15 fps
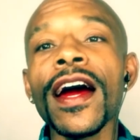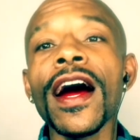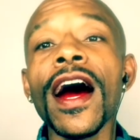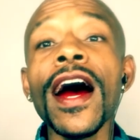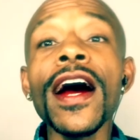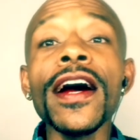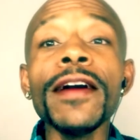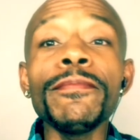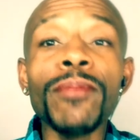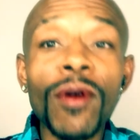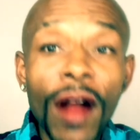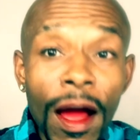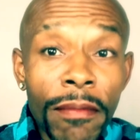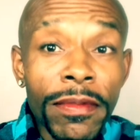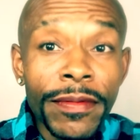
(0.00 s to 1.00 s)
I
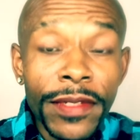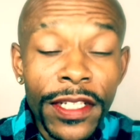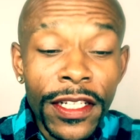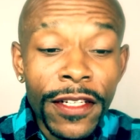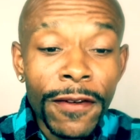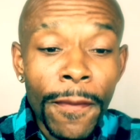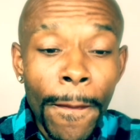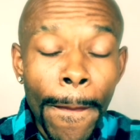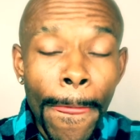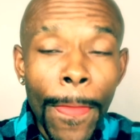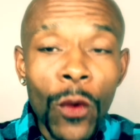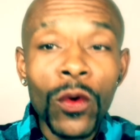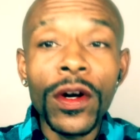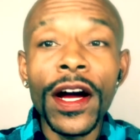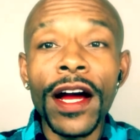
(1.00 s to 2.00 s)
probably
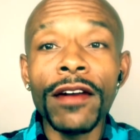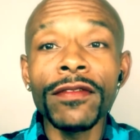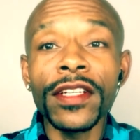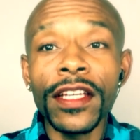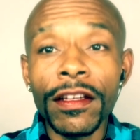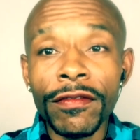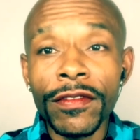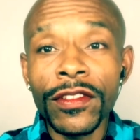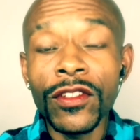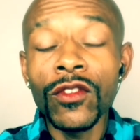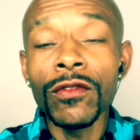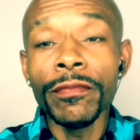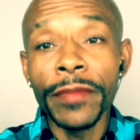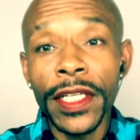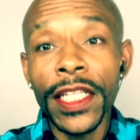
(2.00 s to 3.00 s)
will have given
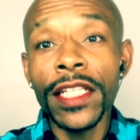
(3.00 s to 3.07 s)
you many